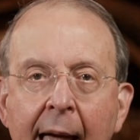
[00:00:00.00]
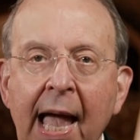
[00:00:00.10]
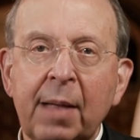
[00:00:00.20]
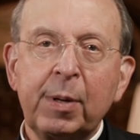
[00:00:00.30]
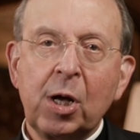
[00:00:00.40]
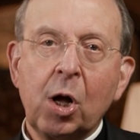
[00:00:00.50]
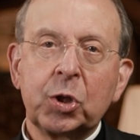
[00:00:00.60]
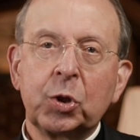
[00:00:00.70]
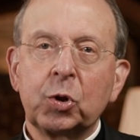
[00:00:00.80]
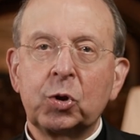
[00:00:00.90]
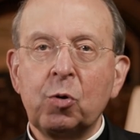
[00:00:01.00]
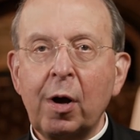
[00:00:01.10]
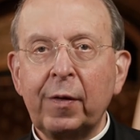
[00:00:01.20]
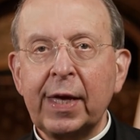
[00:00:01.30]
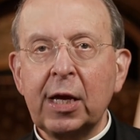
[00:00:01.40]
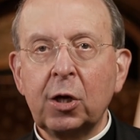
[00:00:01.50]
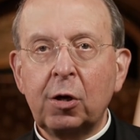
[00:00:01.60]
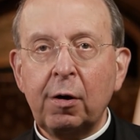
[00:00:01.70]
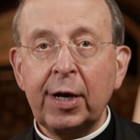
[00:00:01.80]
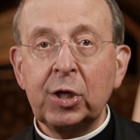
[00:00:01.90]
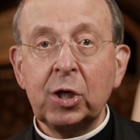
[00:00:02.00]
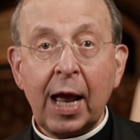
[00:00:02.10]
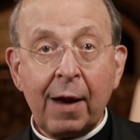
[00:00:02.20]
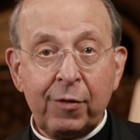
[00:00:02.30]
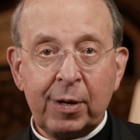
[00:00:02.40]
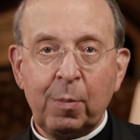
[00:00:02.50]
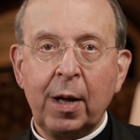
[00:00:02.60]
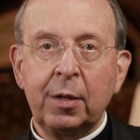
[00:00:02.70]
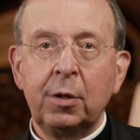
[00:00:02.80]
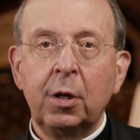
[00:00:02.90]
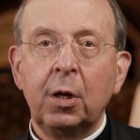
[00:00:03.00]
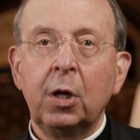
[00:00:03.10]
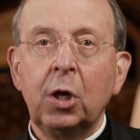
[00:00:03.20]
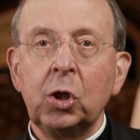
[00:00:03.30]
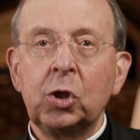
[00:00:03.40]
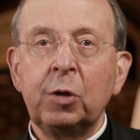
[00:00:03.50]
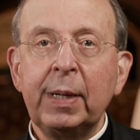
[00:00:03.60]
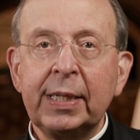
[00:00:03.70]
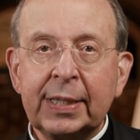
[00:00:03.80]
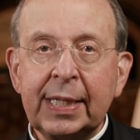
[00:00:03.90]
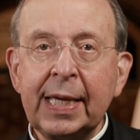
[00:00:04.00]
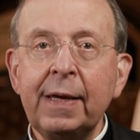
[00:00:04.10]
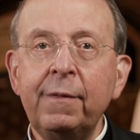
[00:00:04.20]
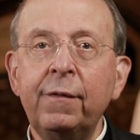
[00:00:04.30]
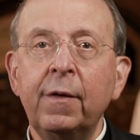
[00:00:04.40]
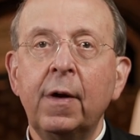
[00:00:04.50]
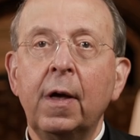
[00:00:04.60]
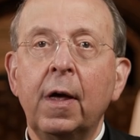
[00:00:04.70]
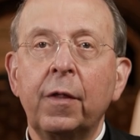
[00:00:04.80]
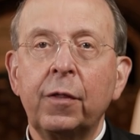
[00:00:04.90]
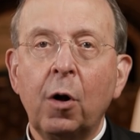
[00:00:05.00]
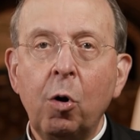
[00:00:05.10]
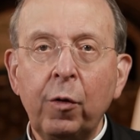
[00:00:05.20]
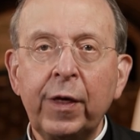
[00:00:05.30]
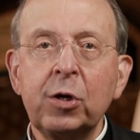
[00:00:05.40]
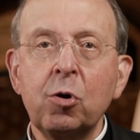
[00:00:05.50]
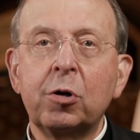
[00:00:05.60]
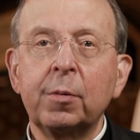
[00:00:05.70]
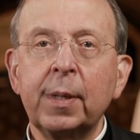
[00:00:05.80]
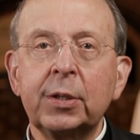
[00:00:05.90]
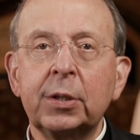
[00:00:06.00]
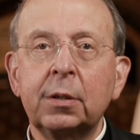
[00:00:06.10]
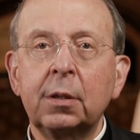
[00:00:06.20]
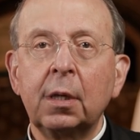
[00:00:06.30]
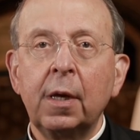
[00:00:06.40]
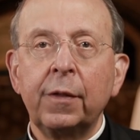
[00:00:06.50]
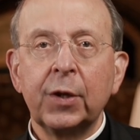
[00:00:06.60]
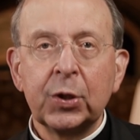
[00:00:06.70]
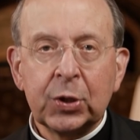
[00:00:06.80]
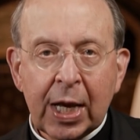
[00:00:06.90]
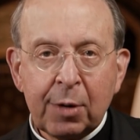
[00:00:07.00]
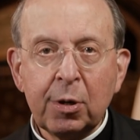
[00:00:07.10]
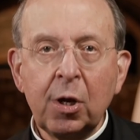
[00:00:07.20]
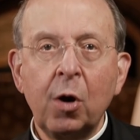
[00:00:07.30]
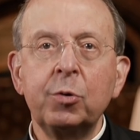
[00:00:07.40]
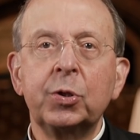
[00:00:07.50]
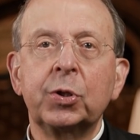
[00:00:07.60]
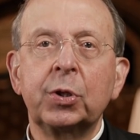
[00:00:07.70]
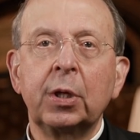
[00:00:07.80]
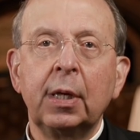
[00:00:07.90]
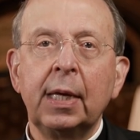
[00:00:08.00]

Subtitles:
And we also strongly encourage everyone to receive the Holy Eucharist, the sacred host,